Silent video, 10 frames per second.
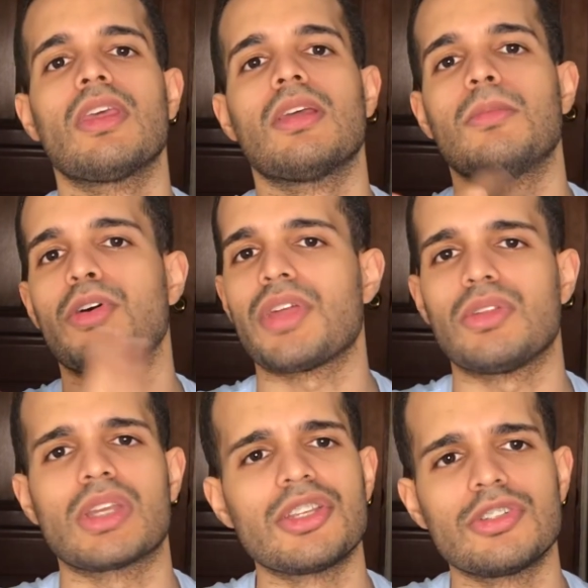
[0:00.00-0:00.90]
both
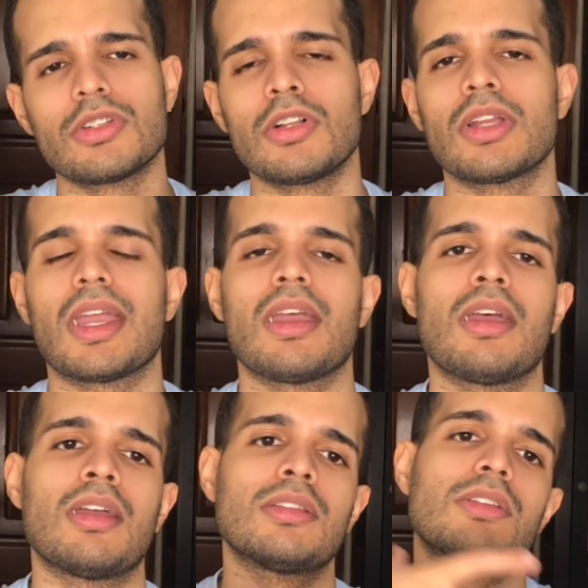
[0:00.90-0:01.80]
educational
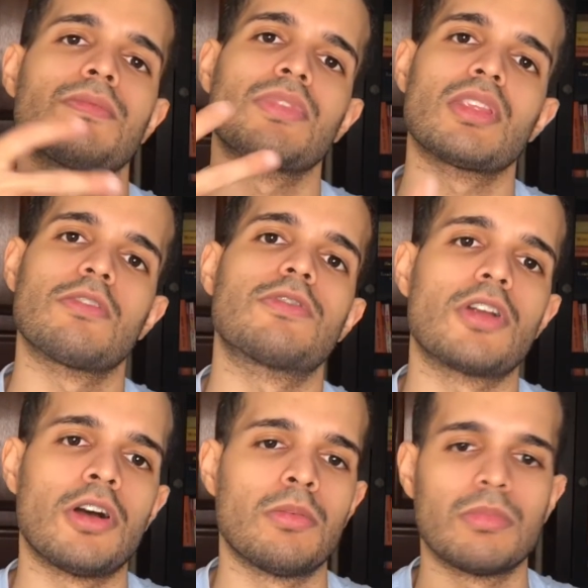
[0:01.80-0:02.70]
and
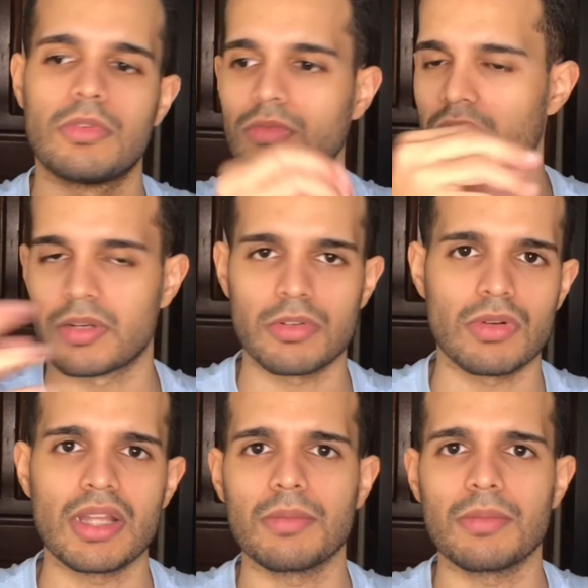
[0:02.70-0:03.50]
from whatever, right?